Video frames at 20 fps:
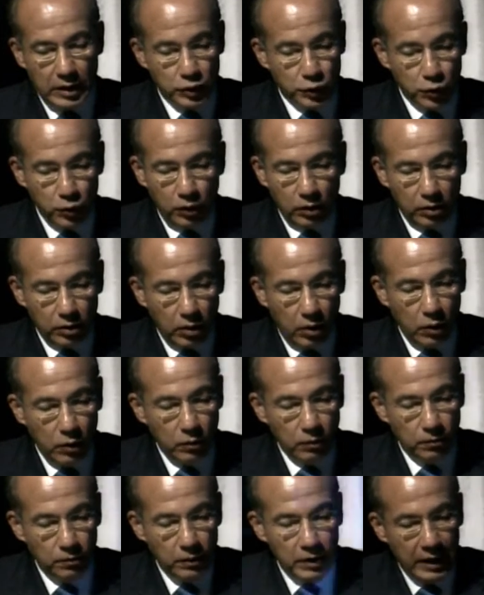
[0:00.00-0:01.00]
As you all
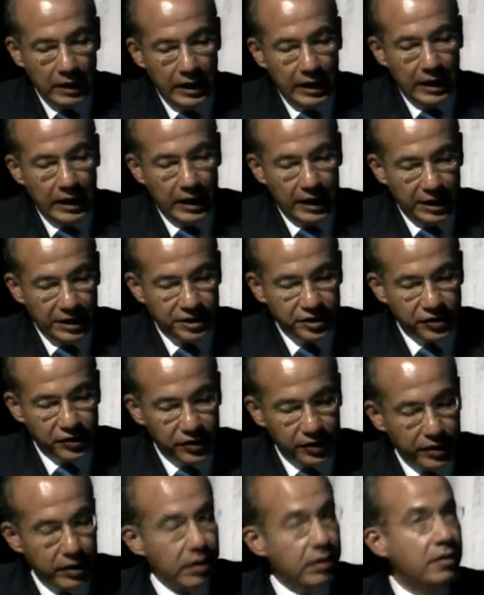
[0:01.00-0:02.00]
know, each
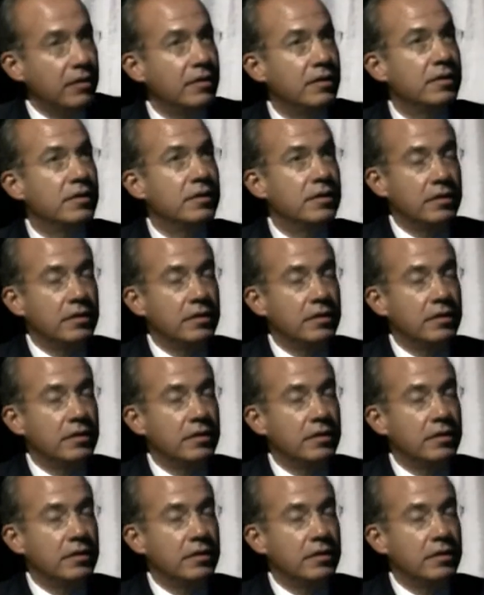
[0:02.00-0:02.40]
year